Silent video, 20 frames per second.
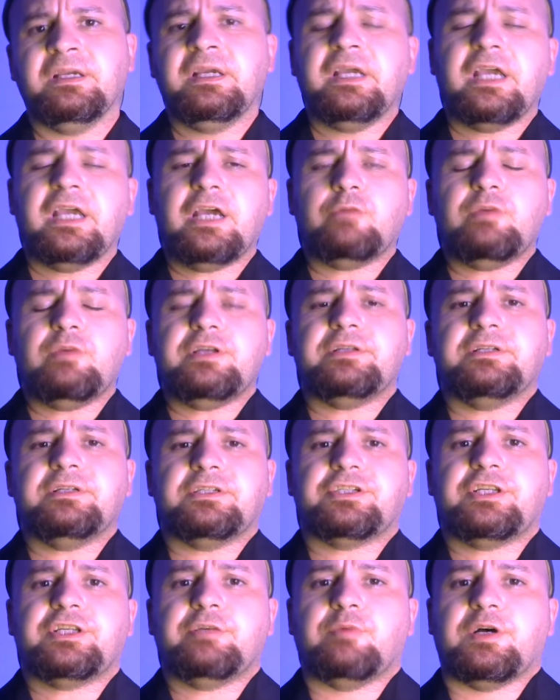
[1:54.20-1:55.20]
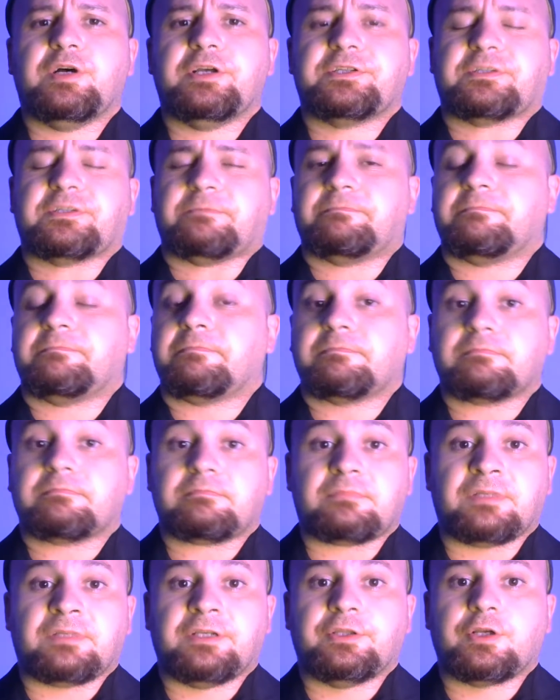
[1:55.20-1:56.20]
And when she was
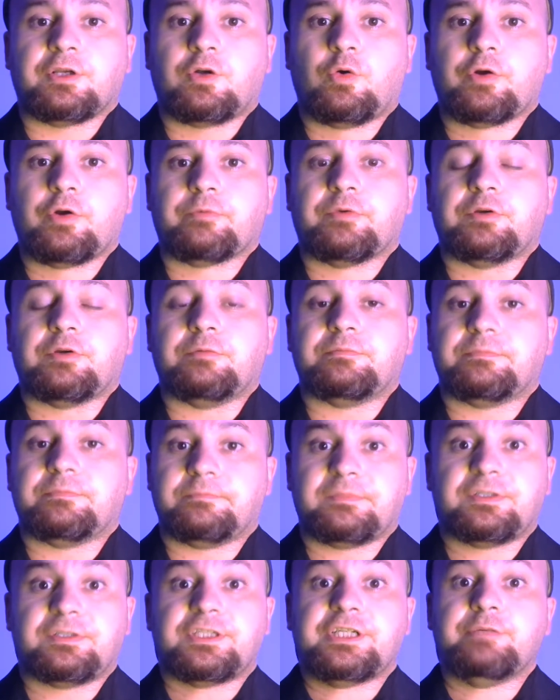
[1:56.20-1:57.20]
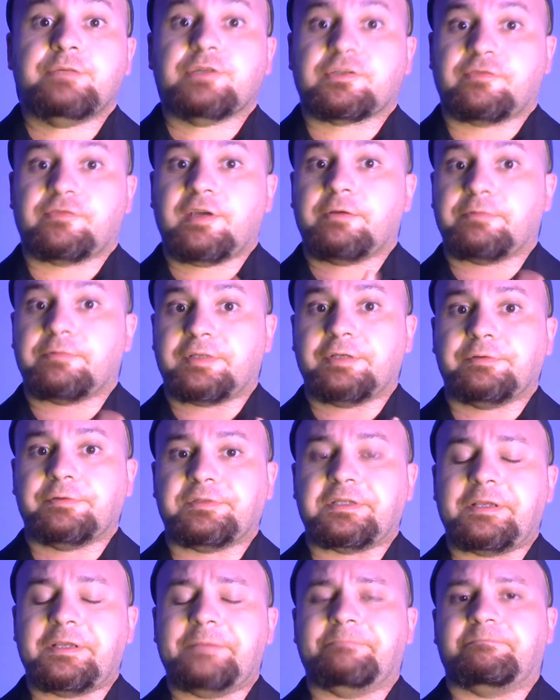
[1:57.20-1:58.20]
in the courtroom, she was found
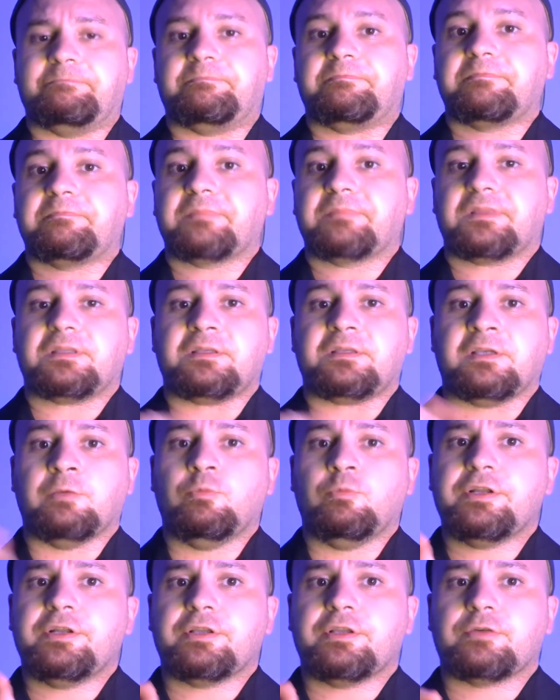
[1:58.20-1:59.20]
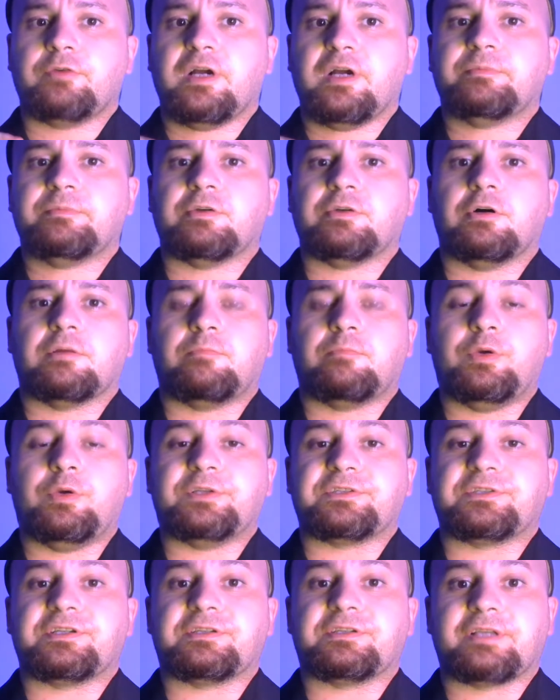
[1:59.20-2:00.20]
guilty. And one of the Crime Talk points
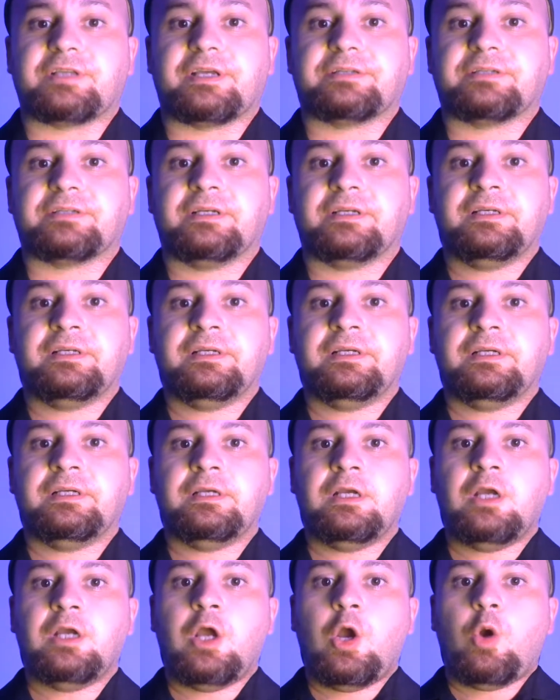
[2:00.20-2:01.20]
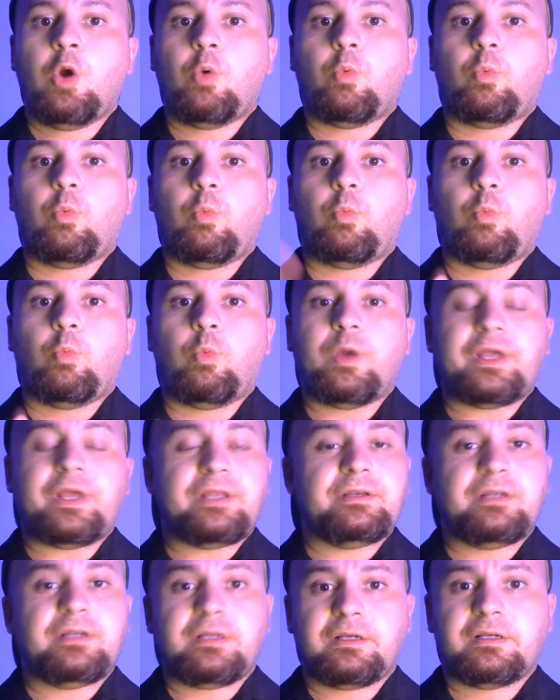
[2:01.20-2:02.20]
is that
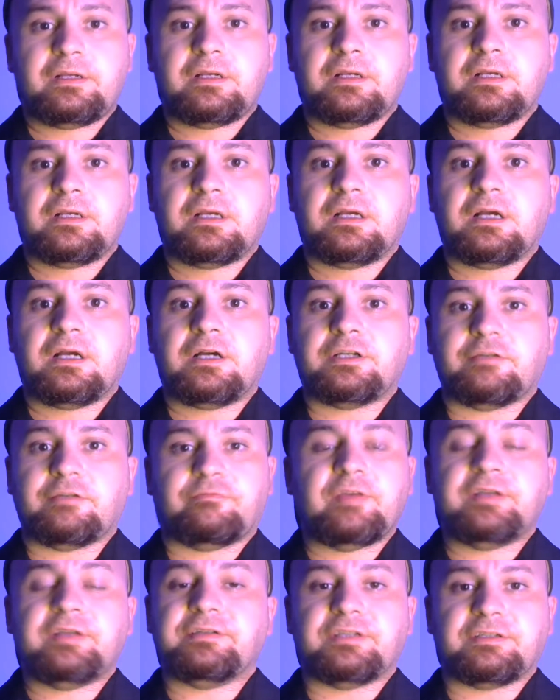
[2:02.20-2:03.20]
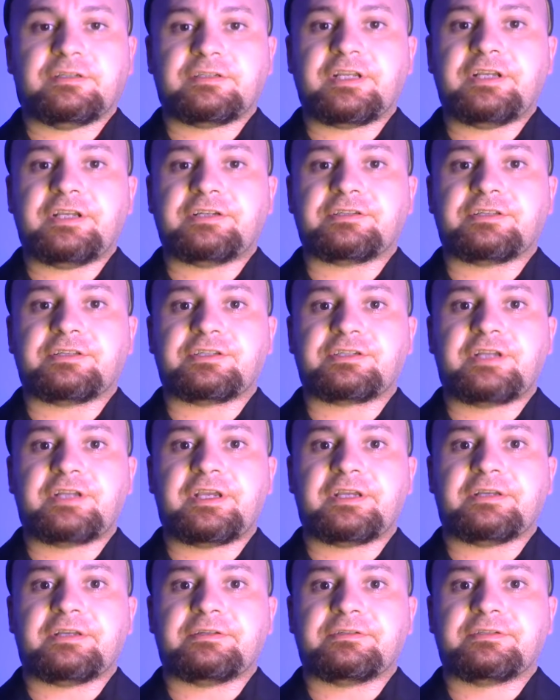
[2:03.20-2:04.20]
when a defendant takes the
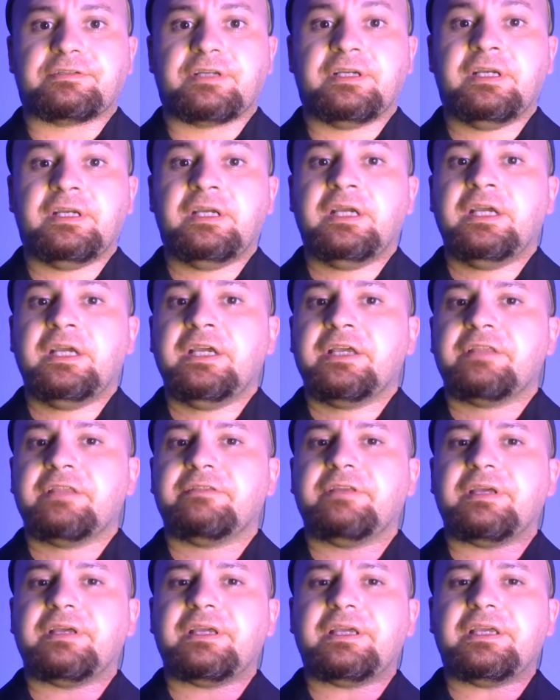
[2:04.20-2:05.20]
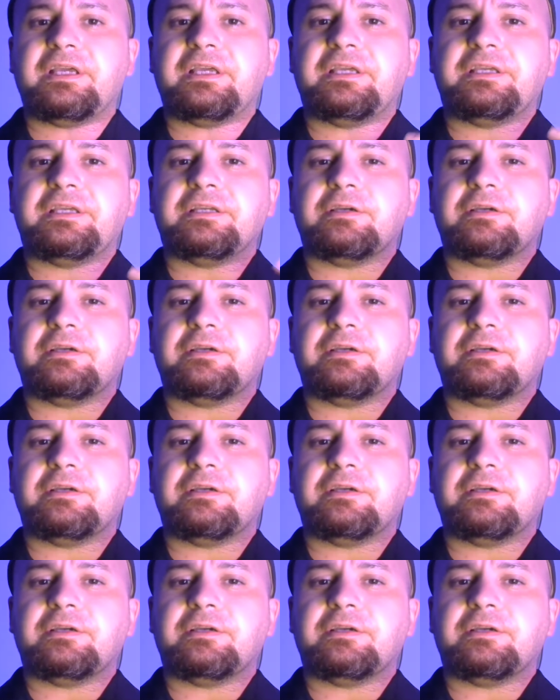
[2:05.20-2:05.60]
stand, they